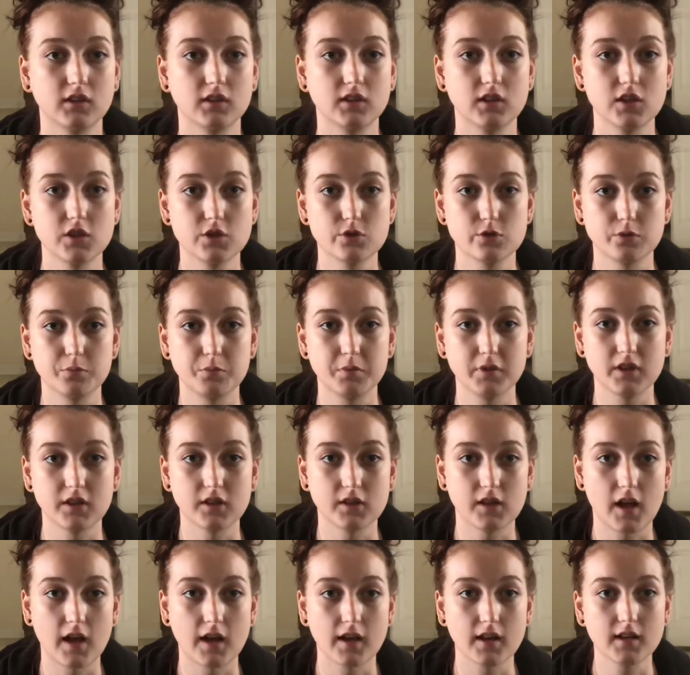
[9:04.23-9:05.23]
a leash would be a
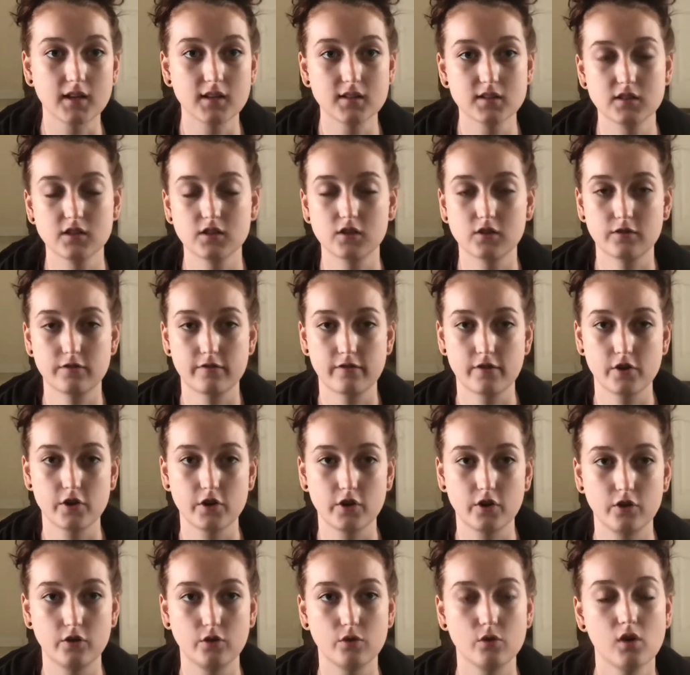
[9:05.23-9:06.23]
lot easier for
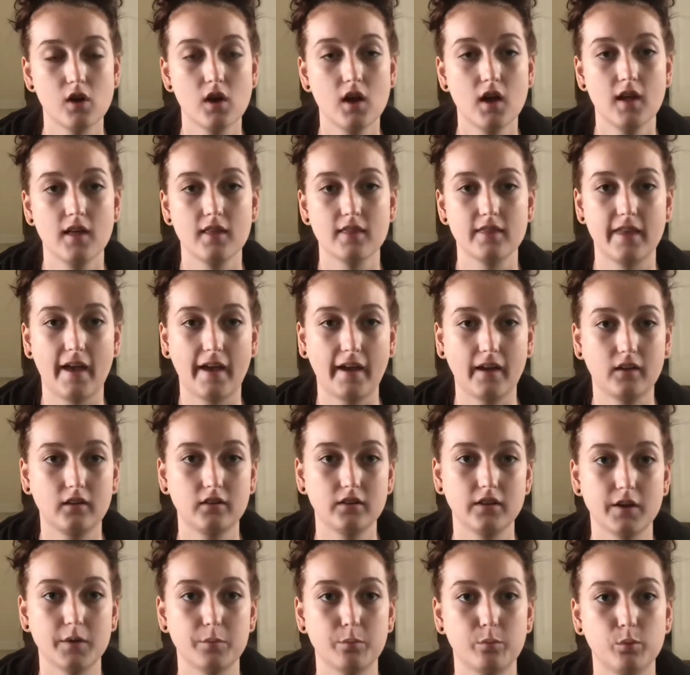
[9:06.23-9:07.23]
you, that
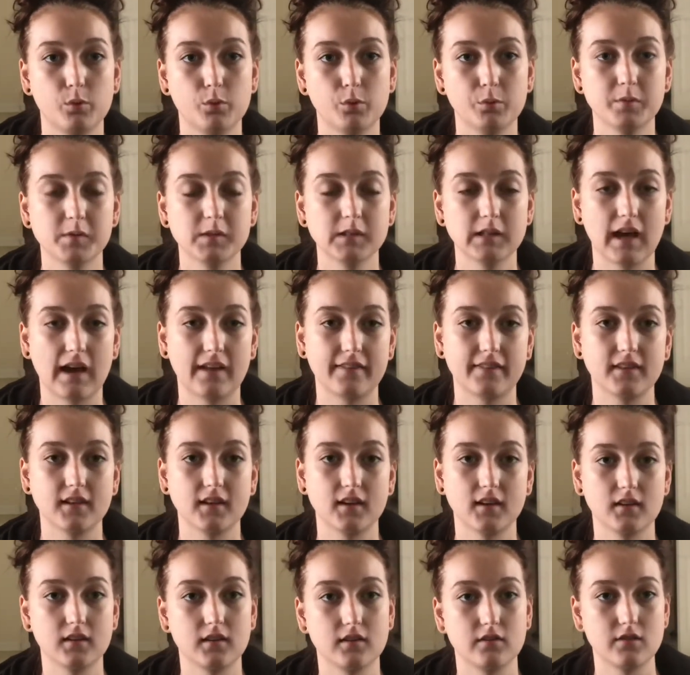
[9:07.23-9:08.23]
clip will be at the
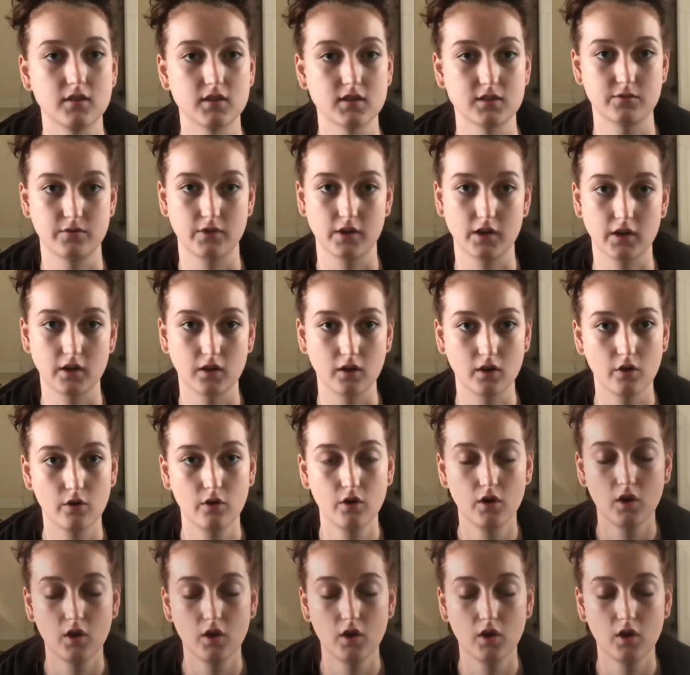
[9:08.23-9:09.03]
end of this video.